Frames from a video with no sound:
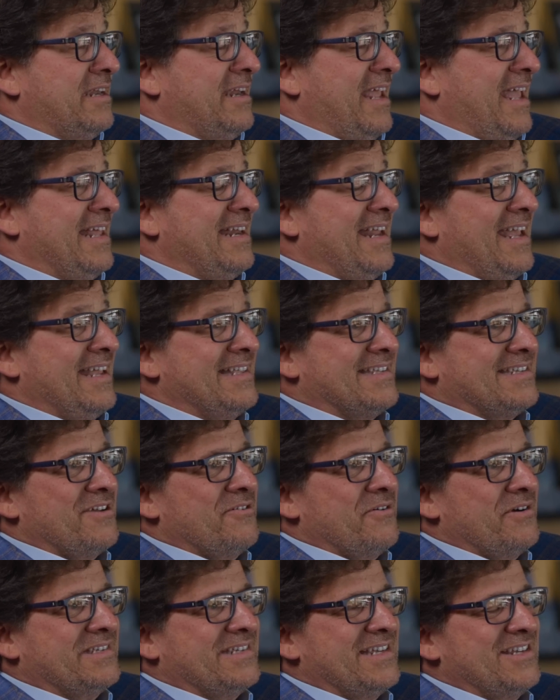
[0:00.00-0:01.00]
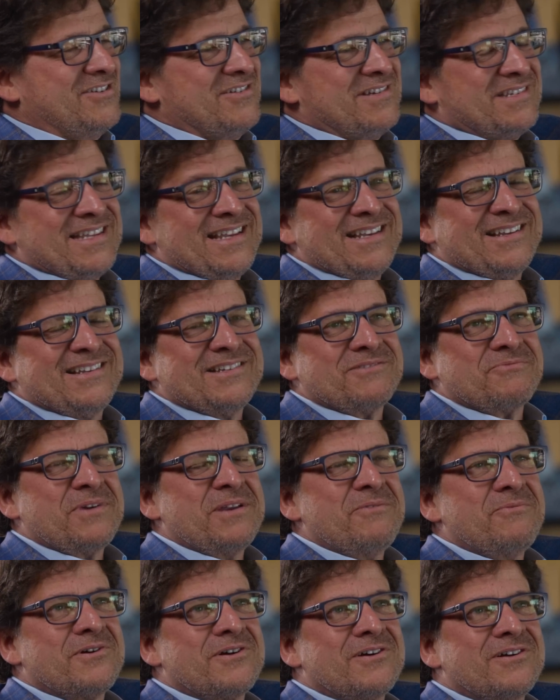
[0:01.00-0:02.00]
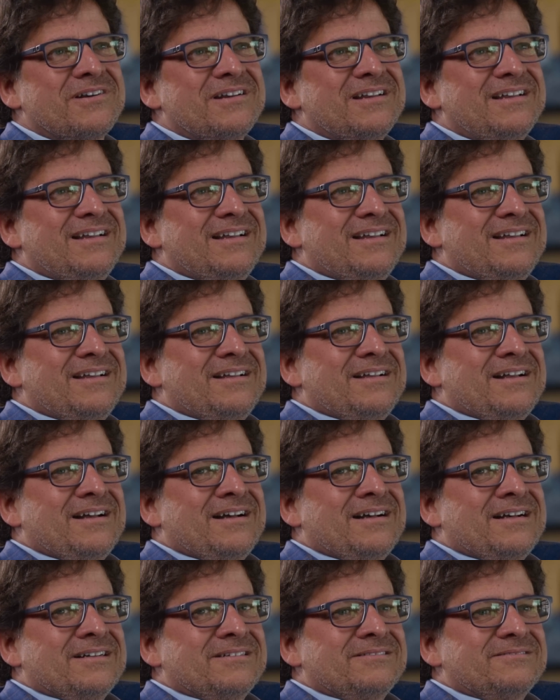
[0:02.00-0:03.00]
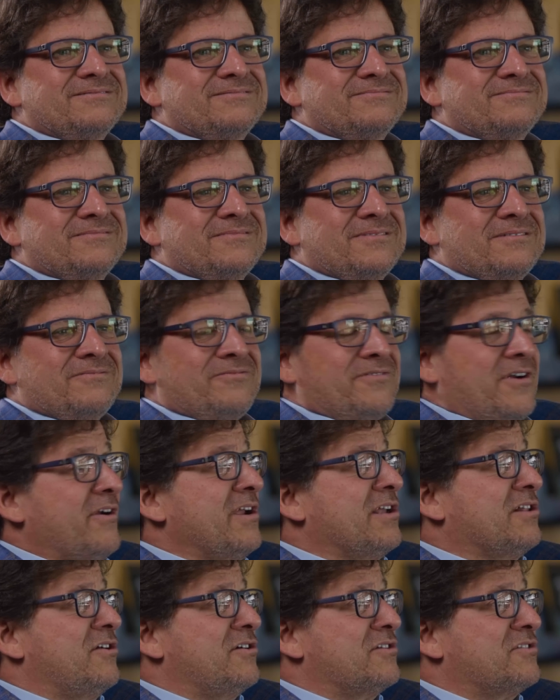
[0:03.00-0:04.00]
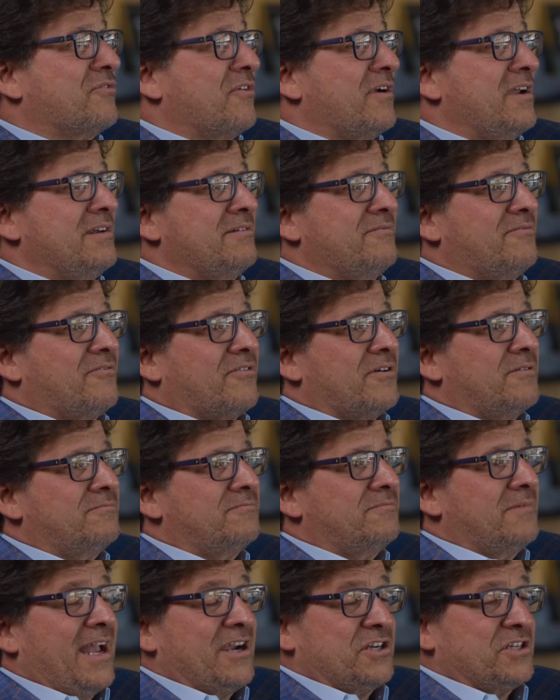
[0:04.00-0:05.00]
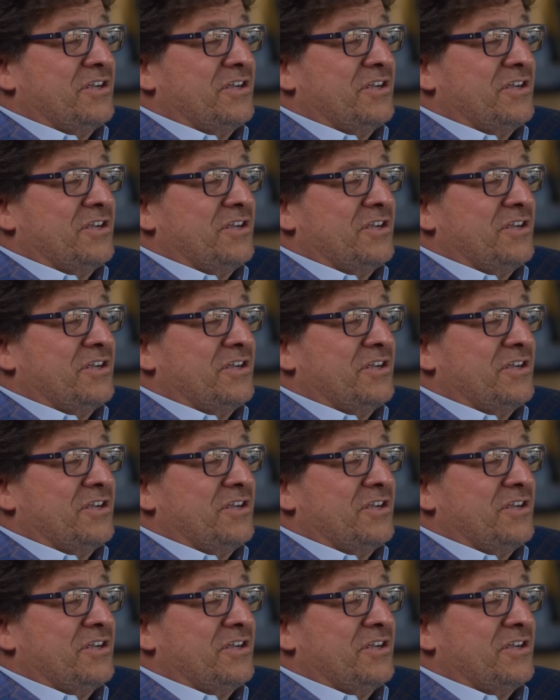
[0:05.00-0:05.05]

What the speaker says: And so it's interesting because we were a very close friend from